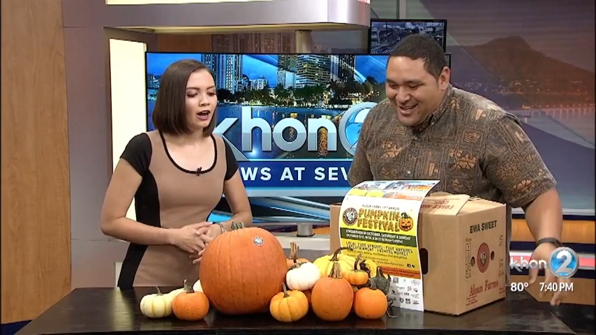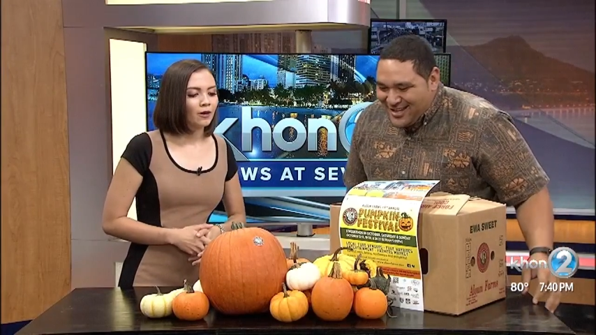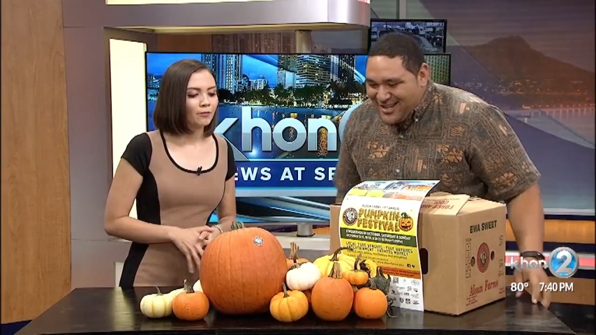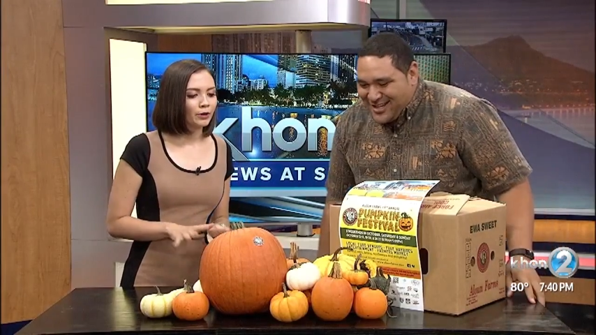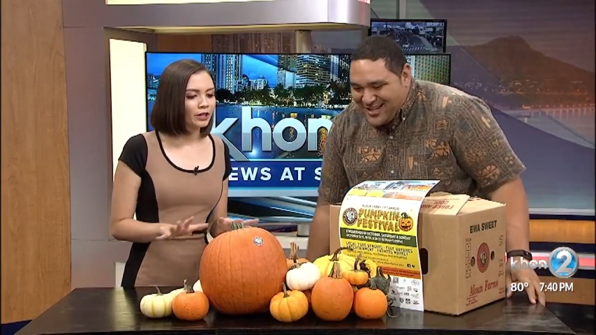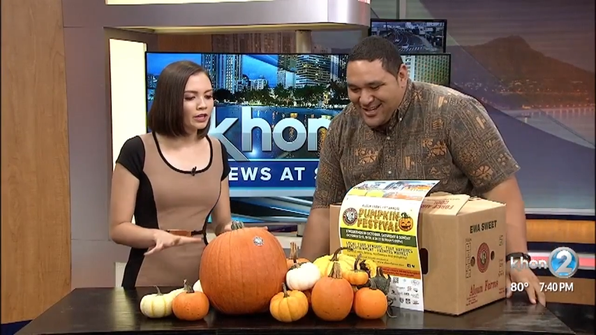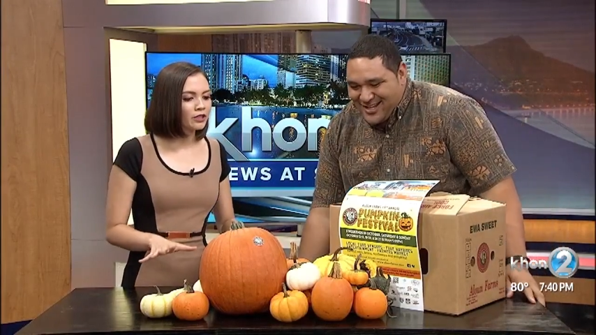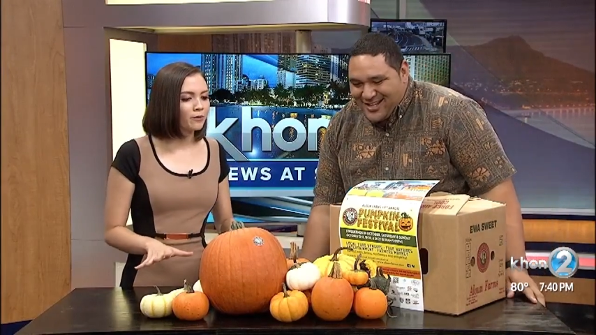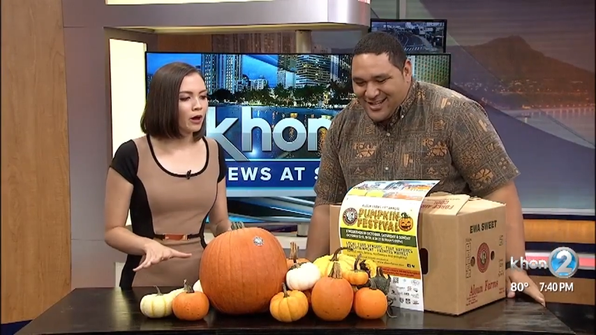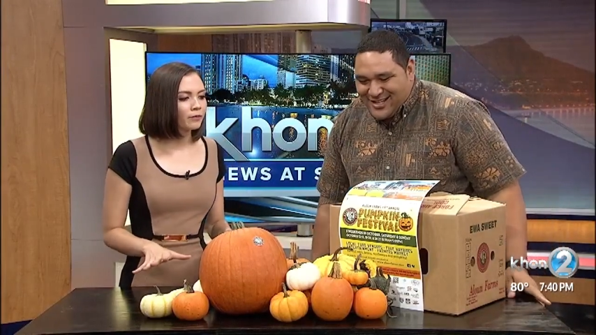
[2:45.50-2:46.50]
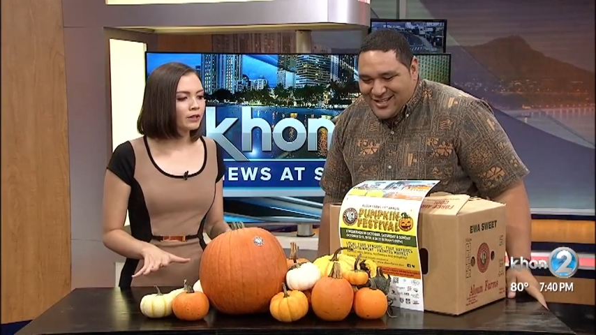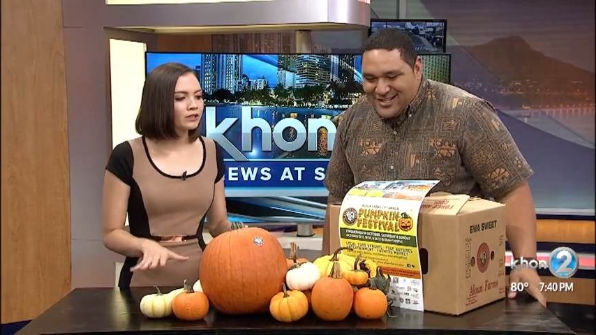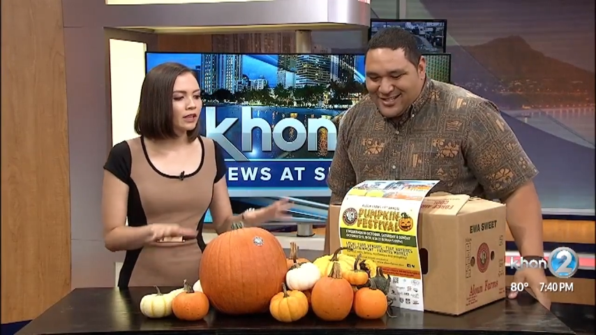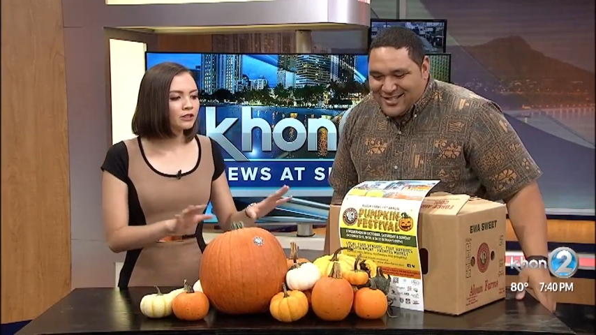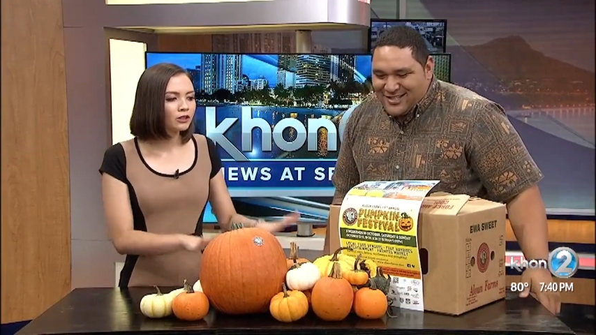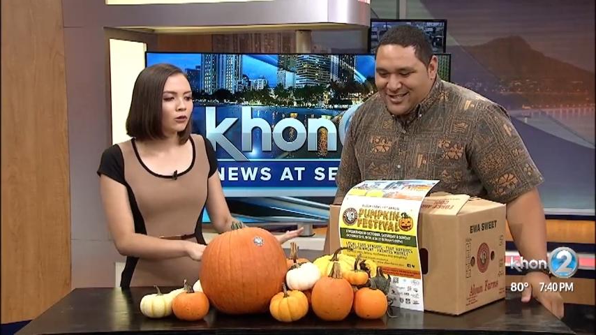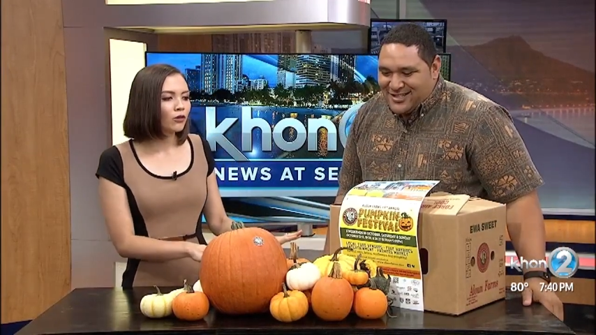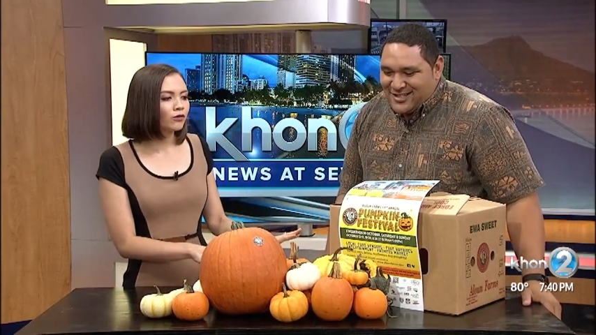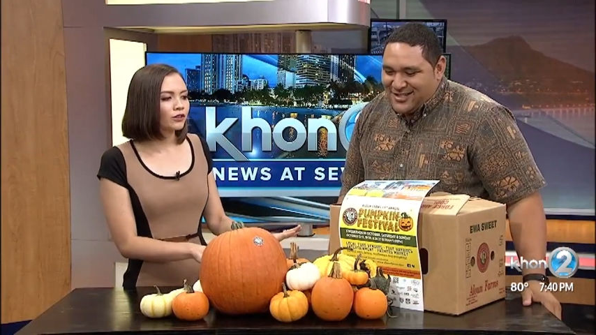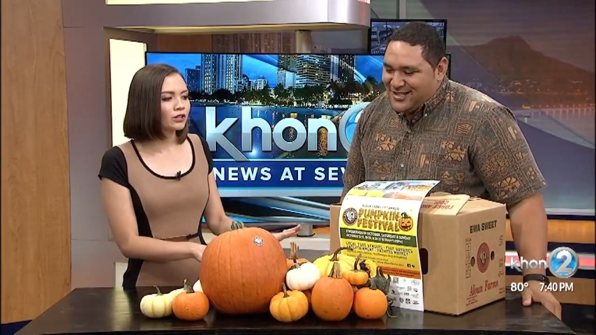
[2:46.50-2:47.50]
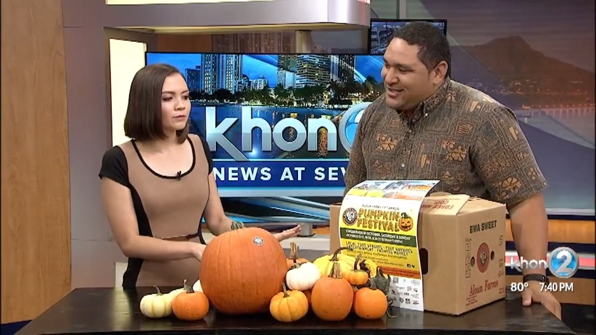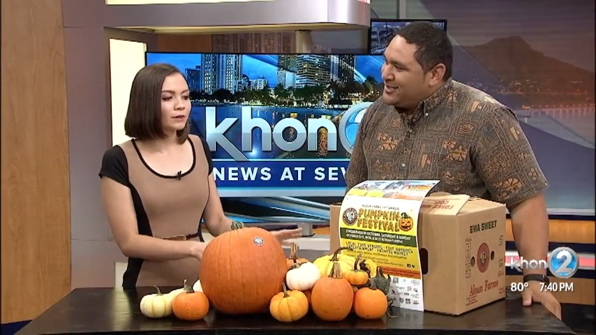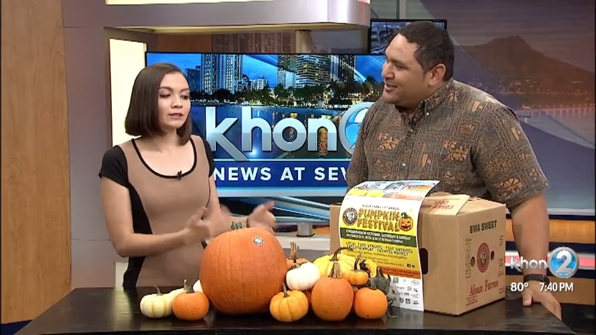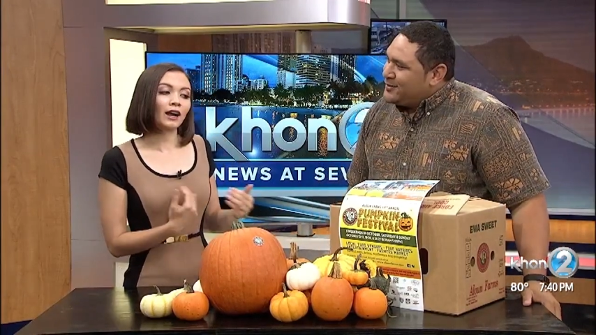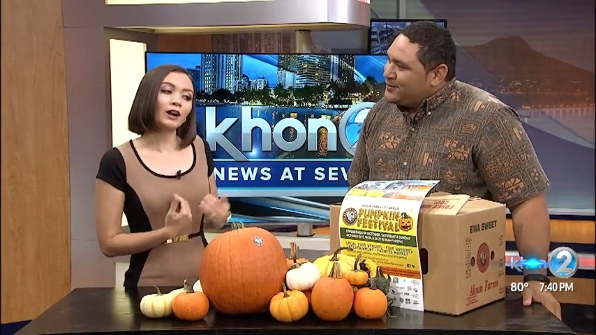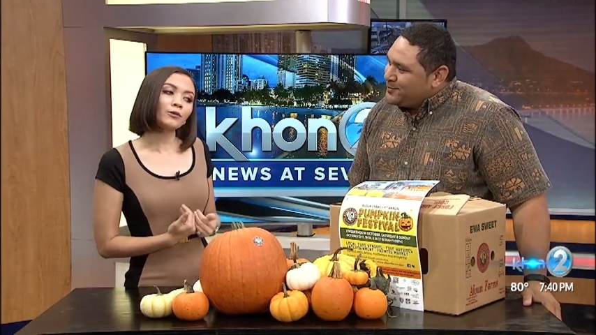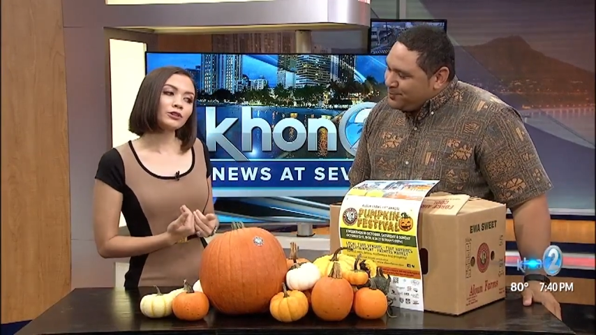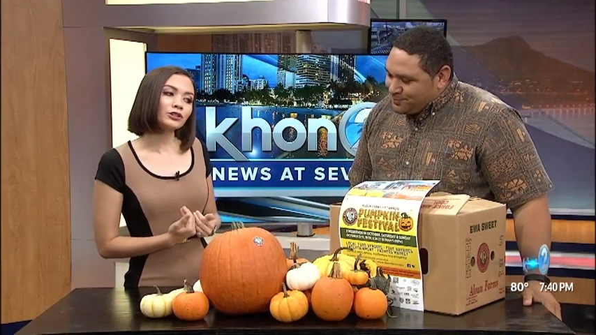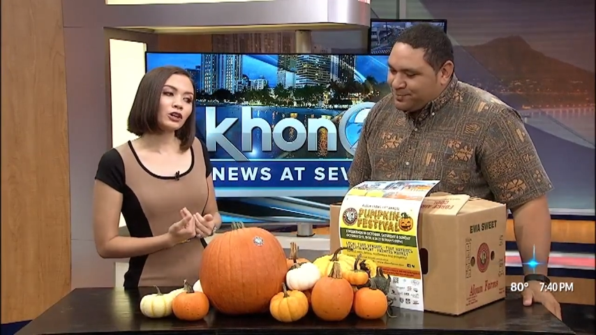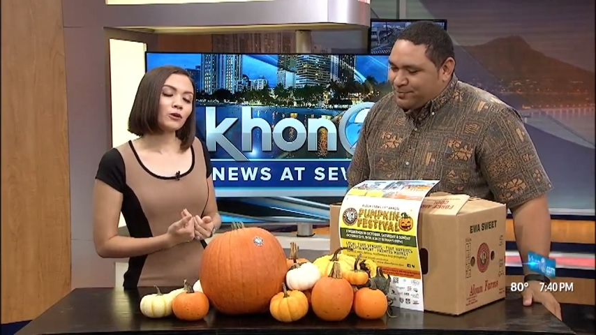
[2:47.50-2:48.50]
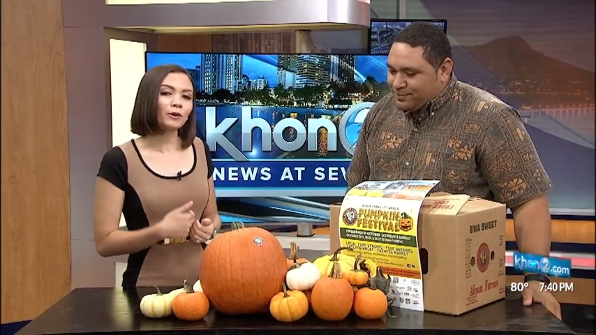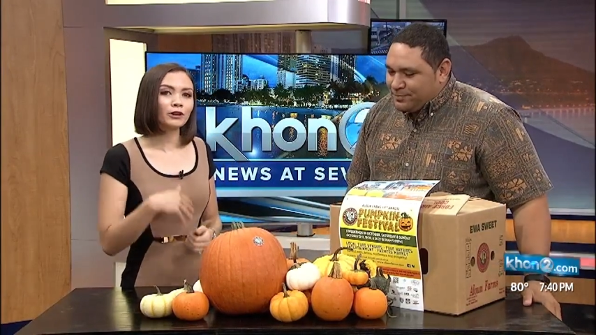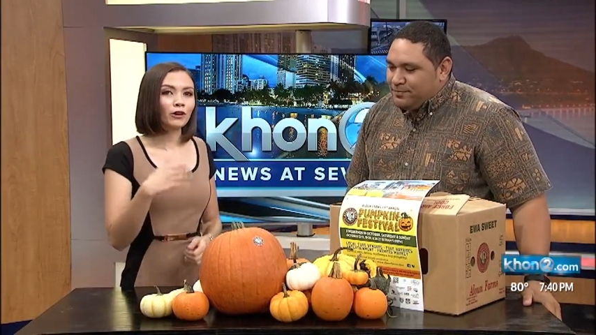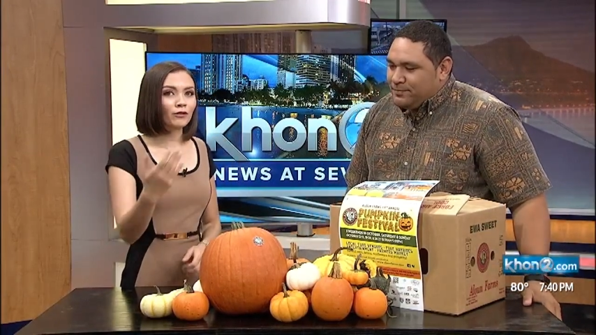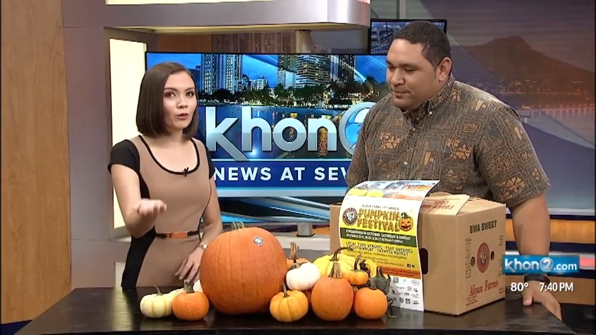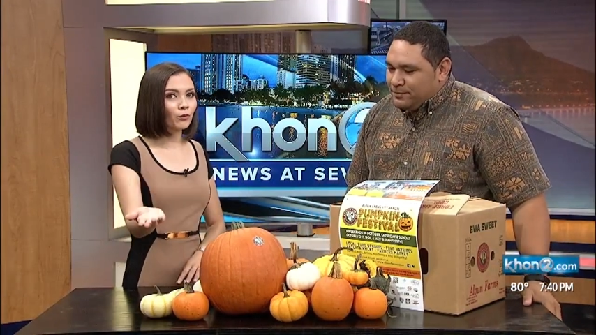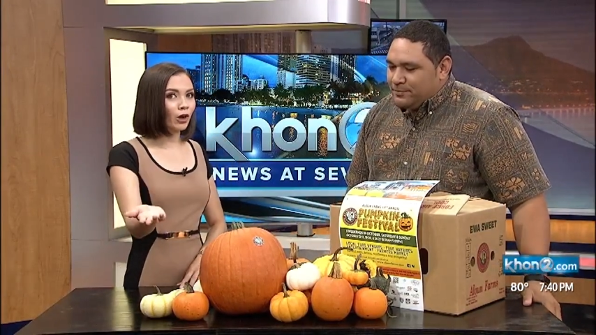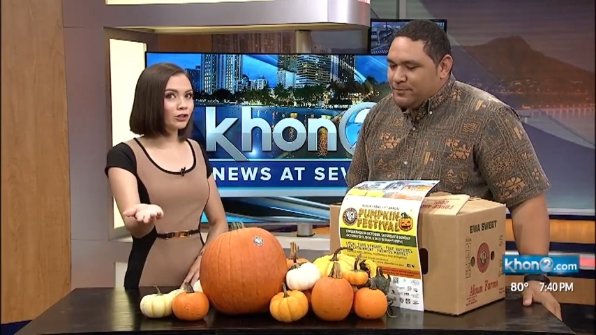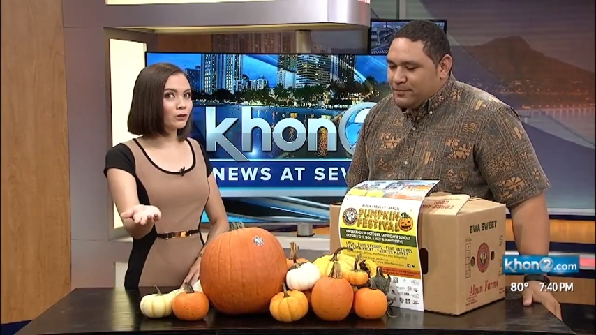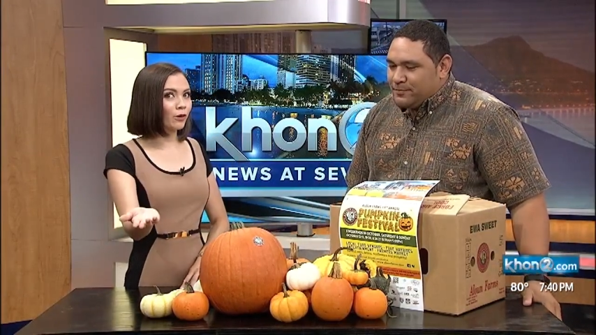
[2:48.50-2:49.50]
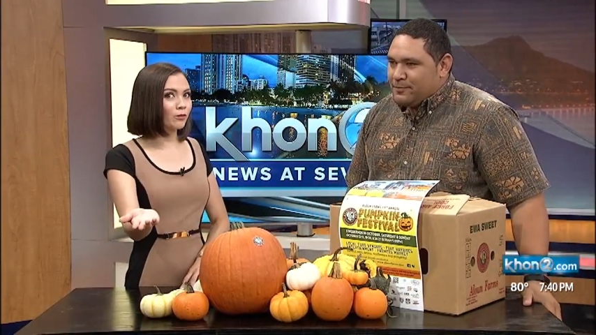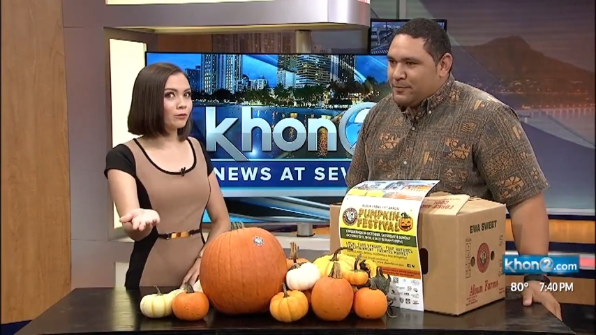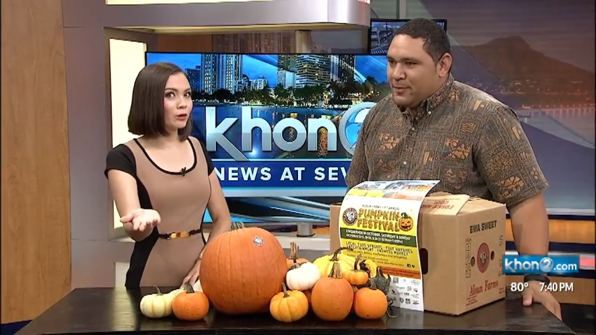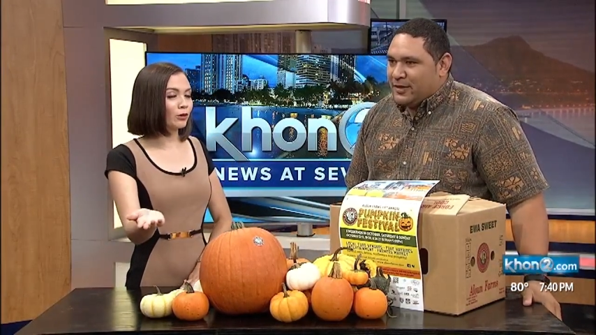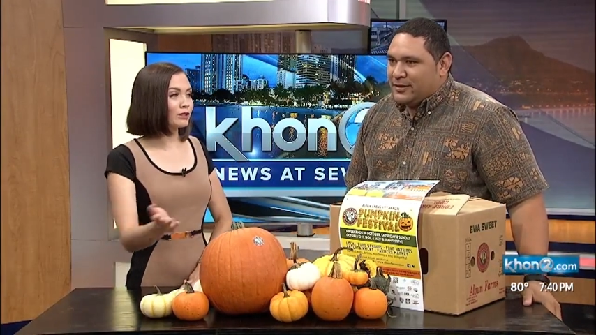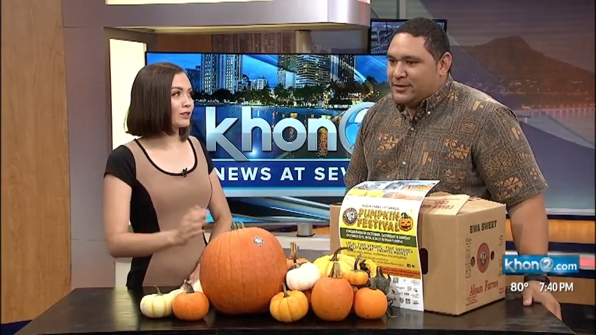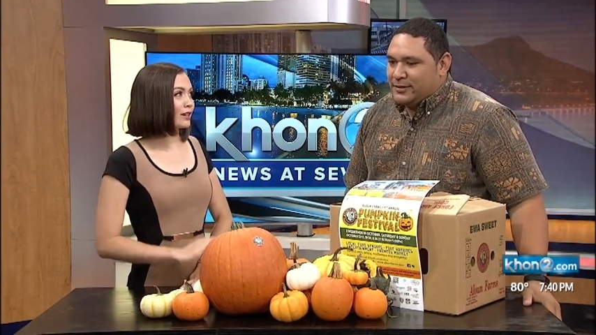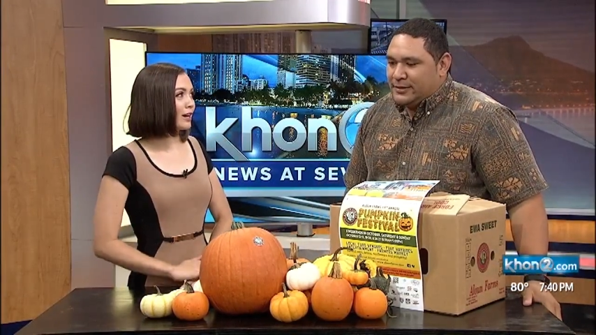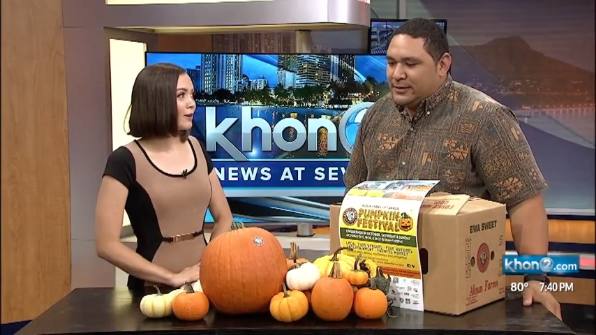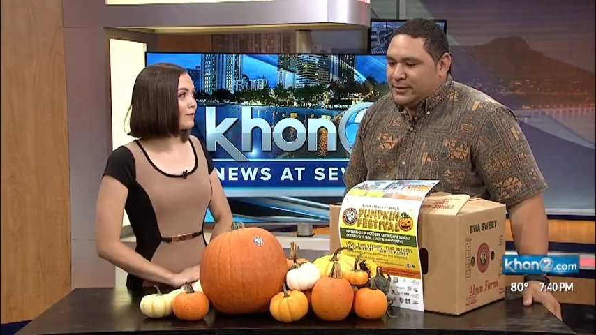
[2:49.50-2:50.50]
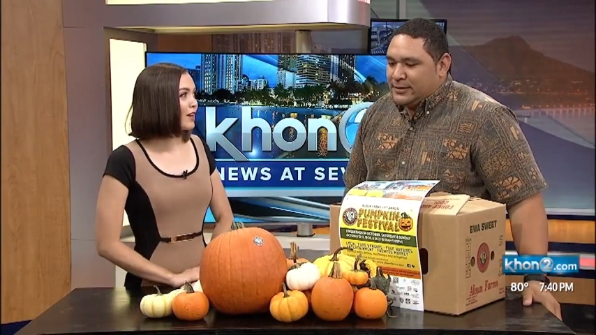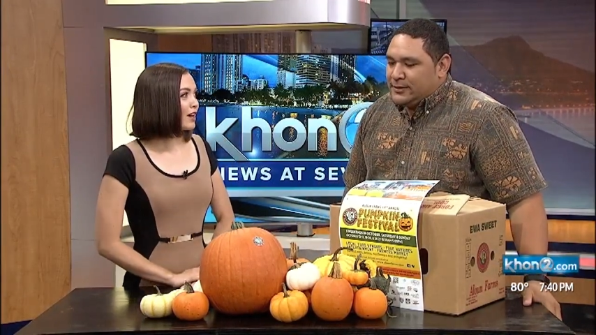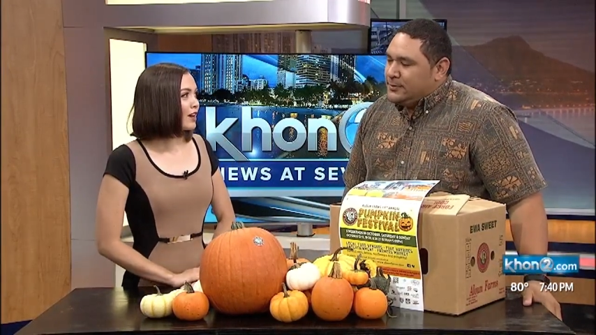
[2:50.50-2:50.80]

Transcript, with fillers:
Speaker 1: um, bringing in the pumpkins. Let's go over this because I want to show up. I know everyone watching probably wants to come.